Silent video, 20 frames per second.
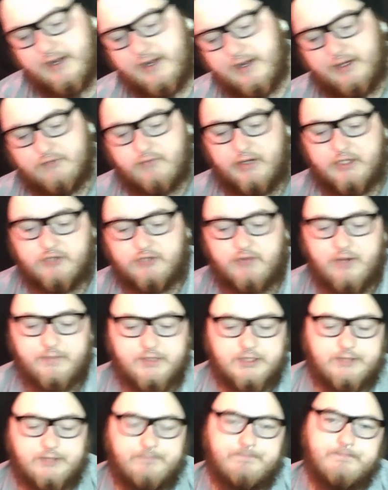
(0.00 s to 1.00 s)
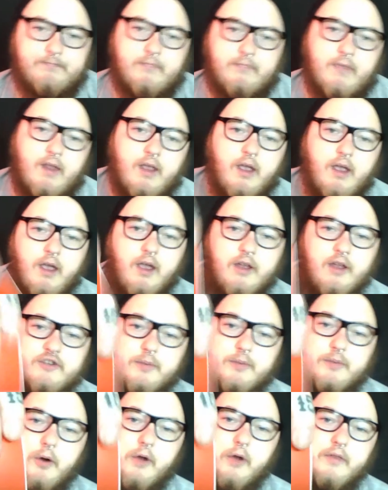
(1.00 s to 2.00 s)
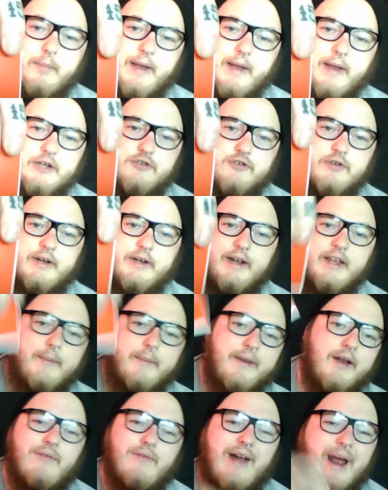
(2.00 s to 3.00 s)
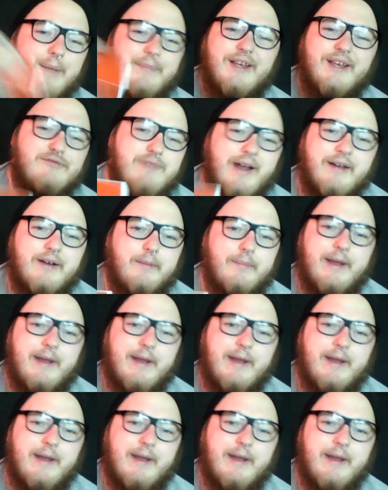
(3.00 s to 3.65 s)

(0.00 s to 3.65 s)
also get these red strips to put on the battery. Now you're meant to wrap these